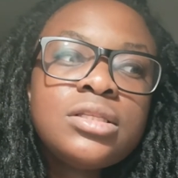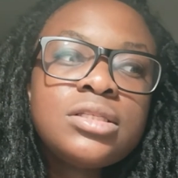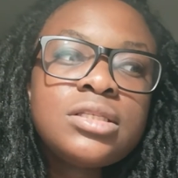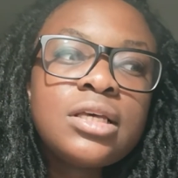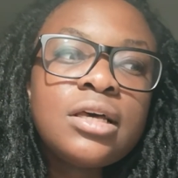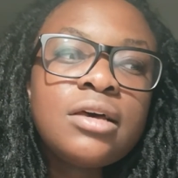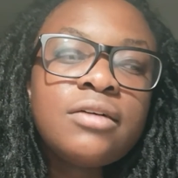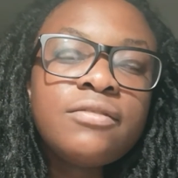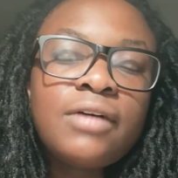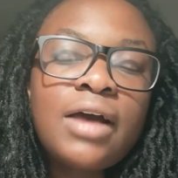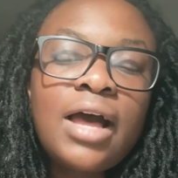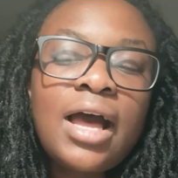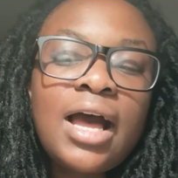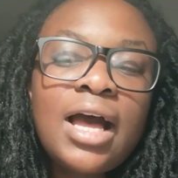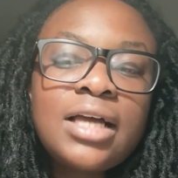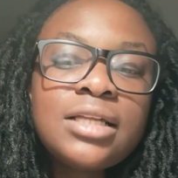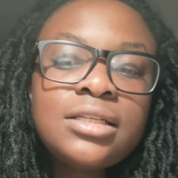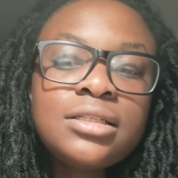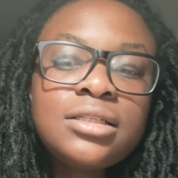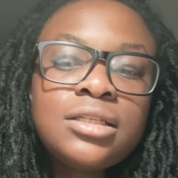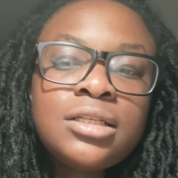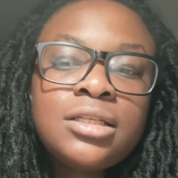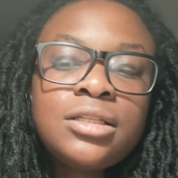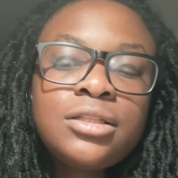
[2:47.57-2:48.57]
to have
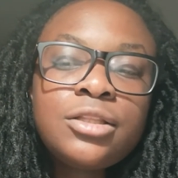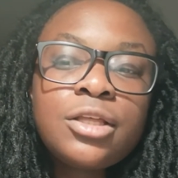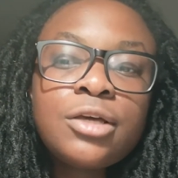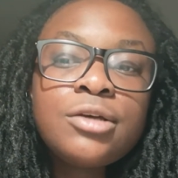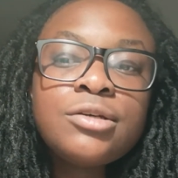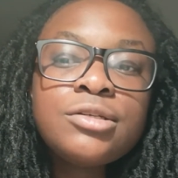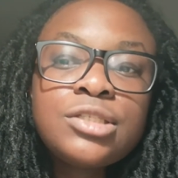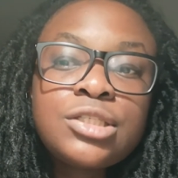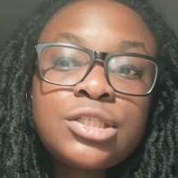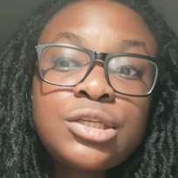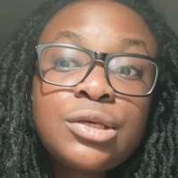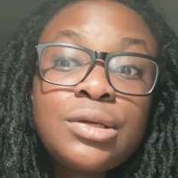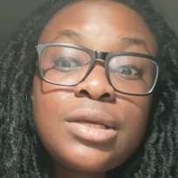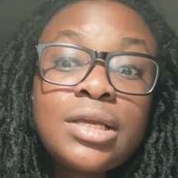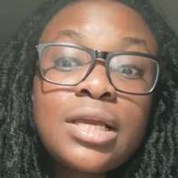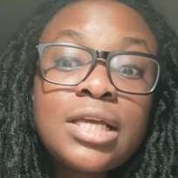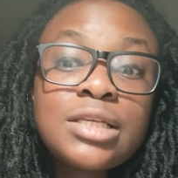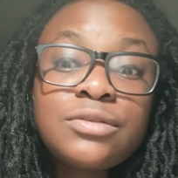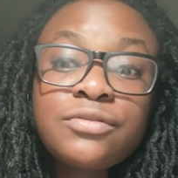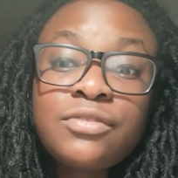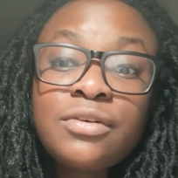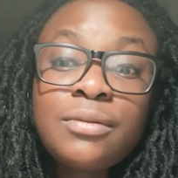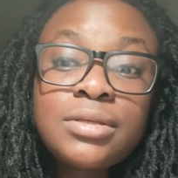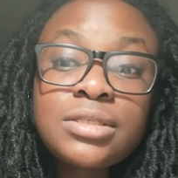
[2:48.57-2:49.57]
had those two
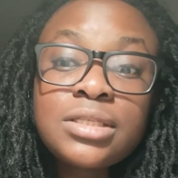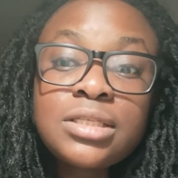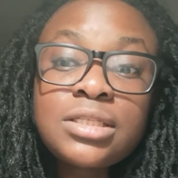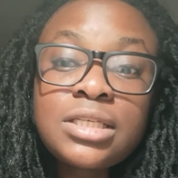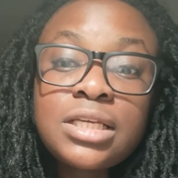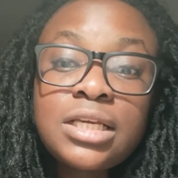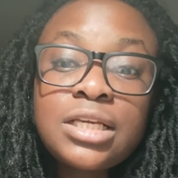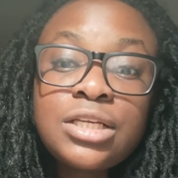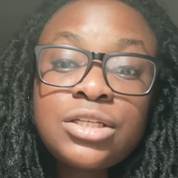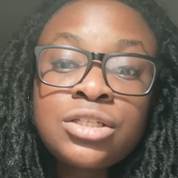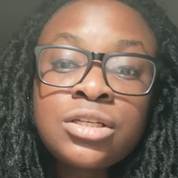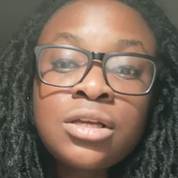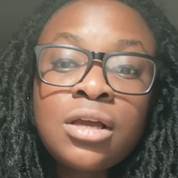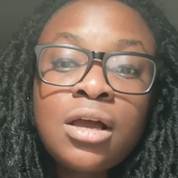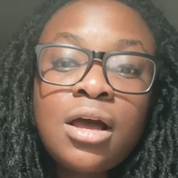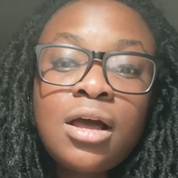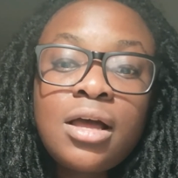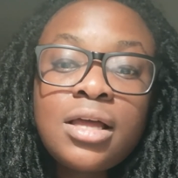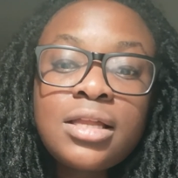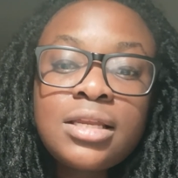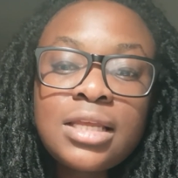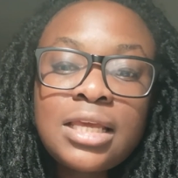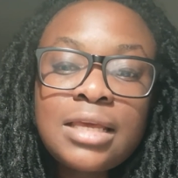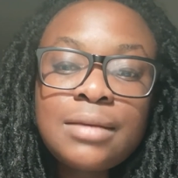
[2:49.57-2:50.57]
years of him as a teacher
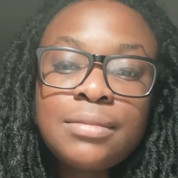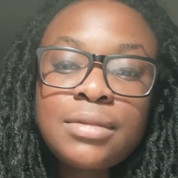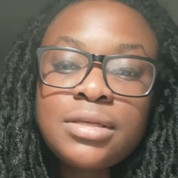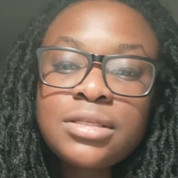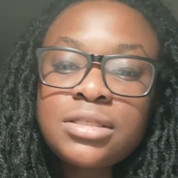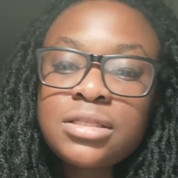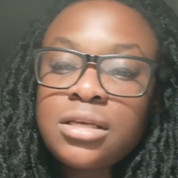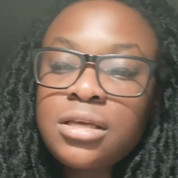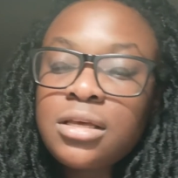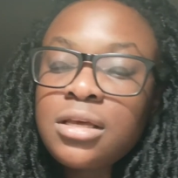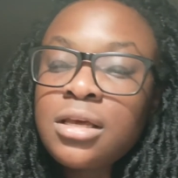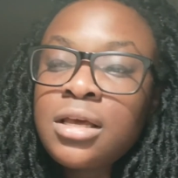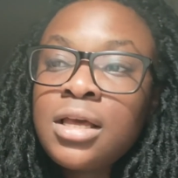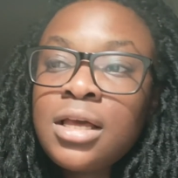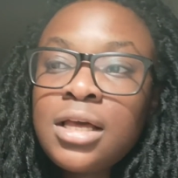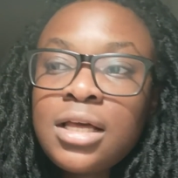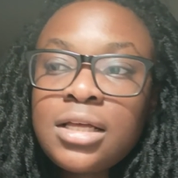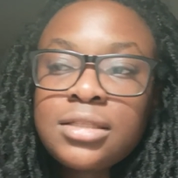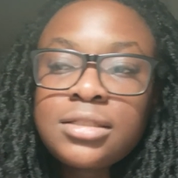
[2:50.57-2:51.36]
and him as a